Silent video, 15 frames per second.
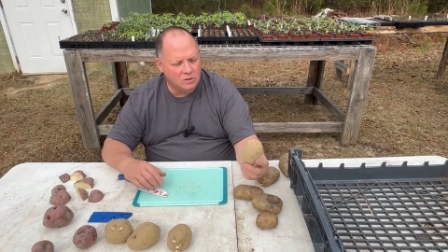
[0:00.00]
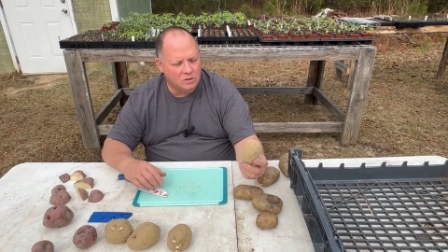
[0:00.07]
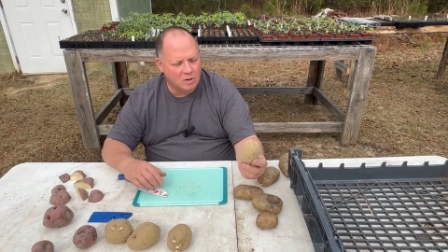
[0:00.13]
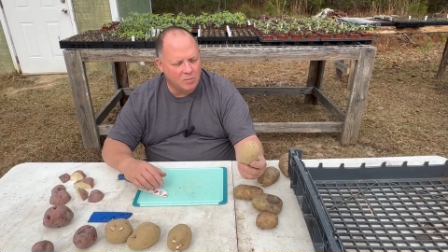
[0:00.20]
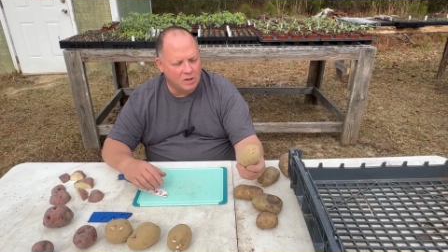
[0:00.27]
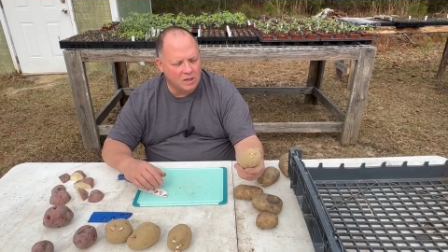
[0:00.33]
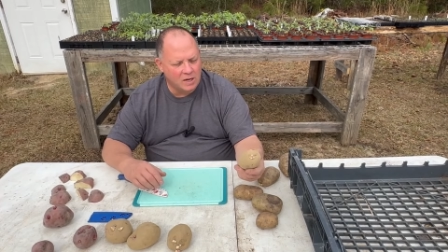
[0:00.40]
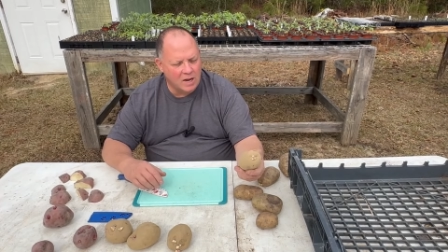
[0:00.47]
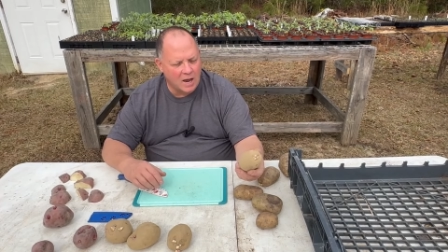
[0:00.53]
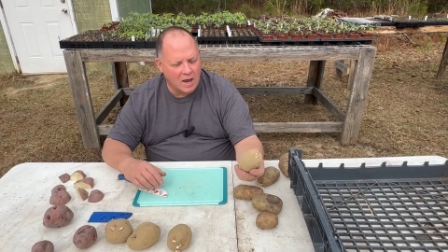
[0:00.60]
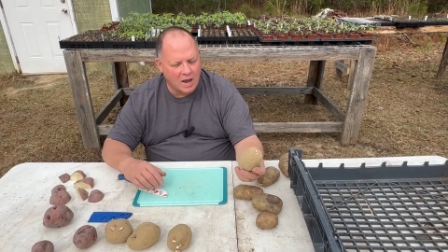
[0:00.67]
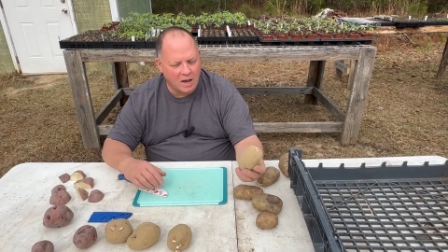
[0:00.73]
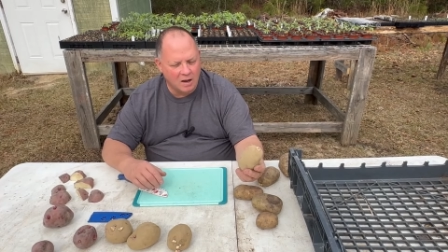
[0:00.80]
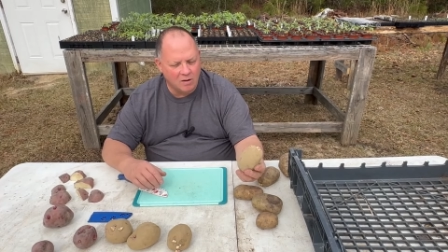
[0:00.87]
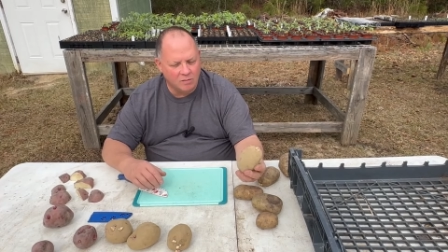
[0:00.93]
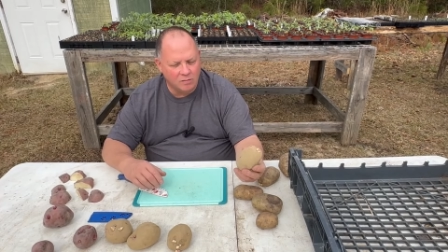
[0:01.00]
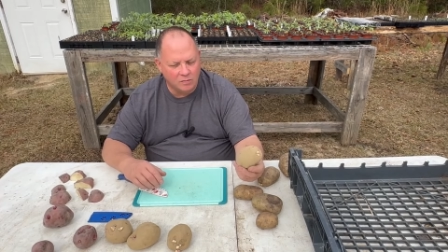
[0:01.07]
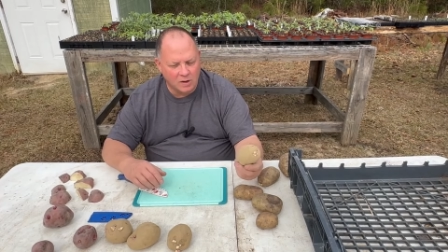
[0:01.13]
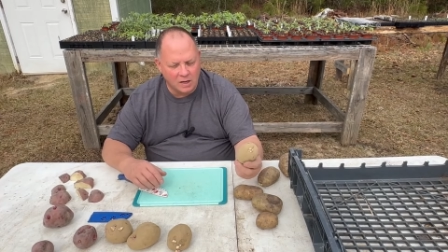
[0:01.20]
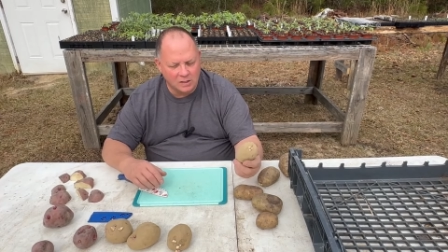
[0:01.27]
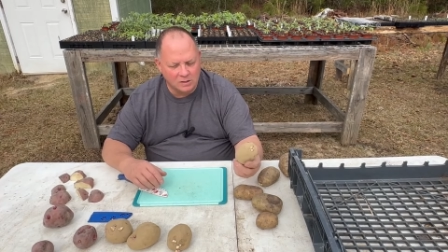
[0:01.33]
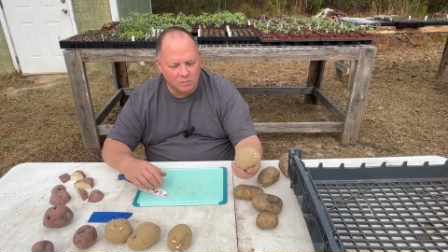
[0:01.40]
typically have
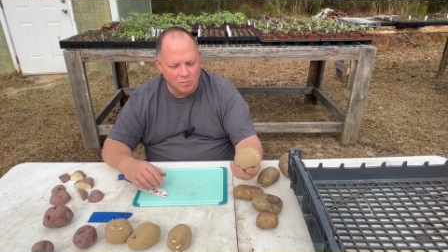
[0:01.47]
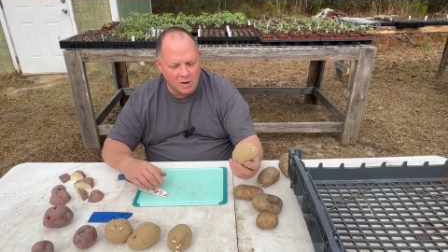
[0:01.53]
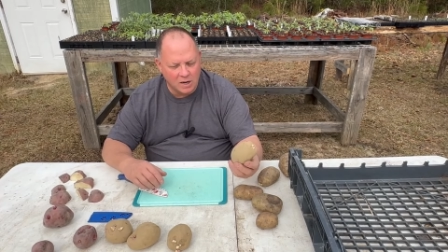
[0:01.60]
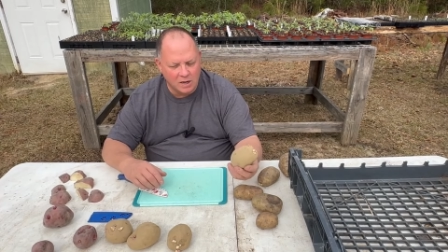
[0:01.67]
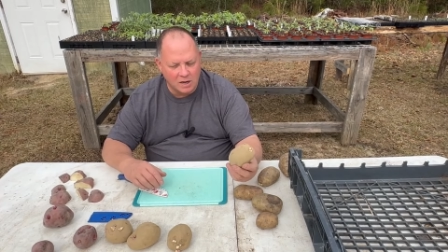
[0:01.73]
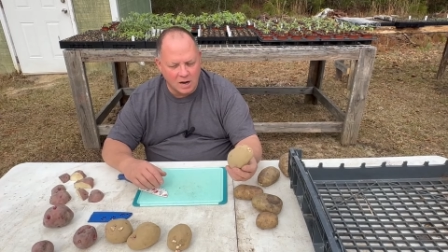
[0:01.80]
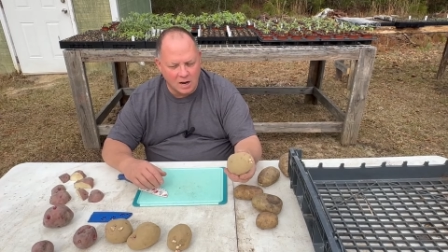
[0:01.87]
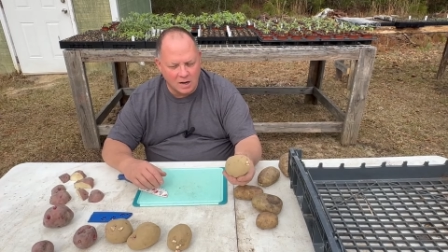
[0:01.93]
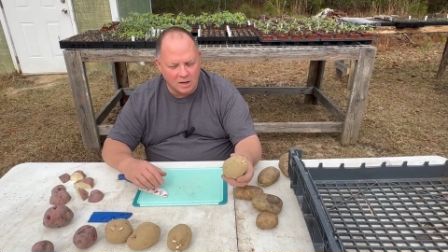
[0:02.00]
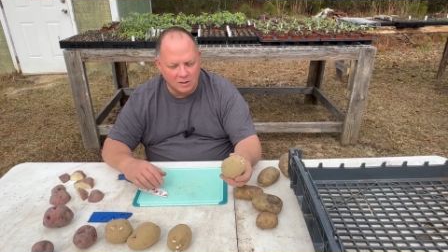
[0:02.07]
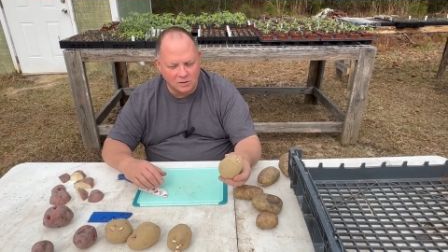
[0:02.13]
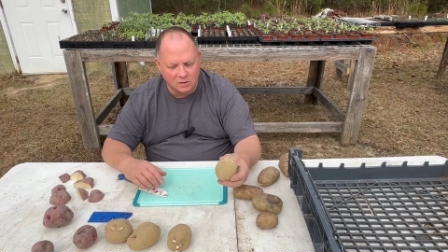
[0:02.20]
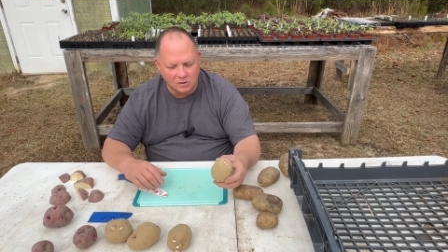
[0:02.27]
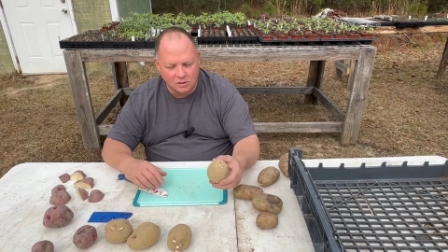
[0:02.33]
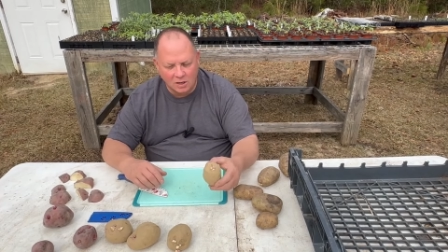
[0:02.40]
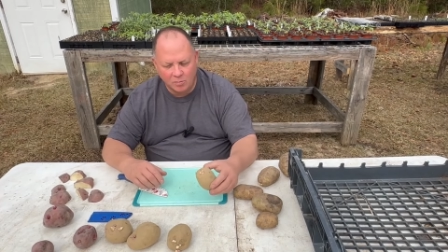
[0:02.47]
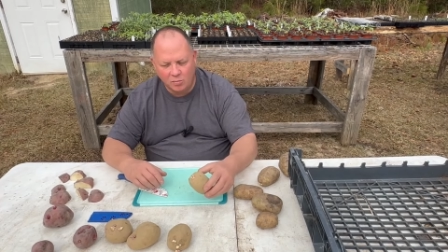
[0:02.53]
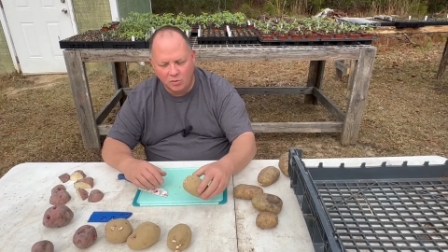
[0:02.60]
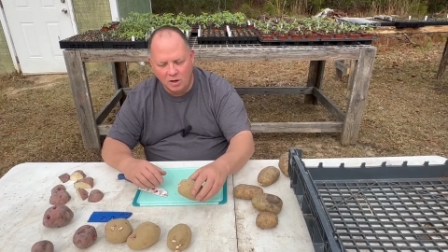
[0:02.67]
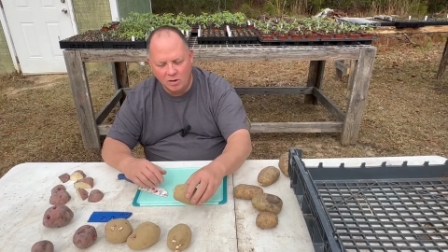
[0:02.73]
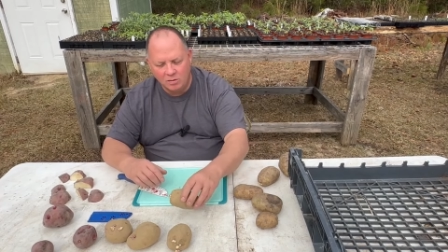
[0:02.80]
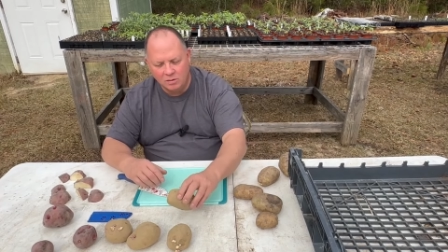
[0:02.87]
as many eyes to
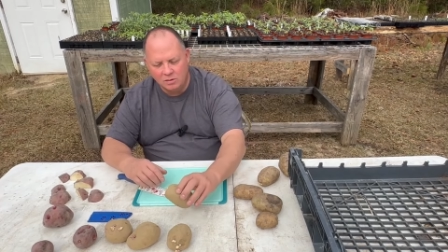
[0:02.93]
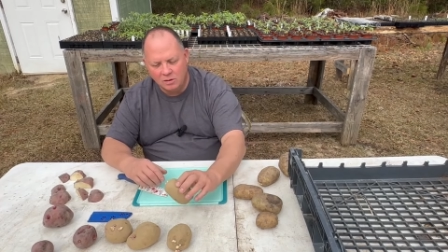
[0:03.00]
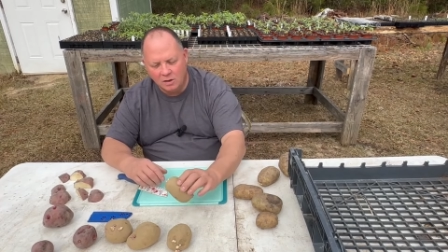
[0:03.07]
separate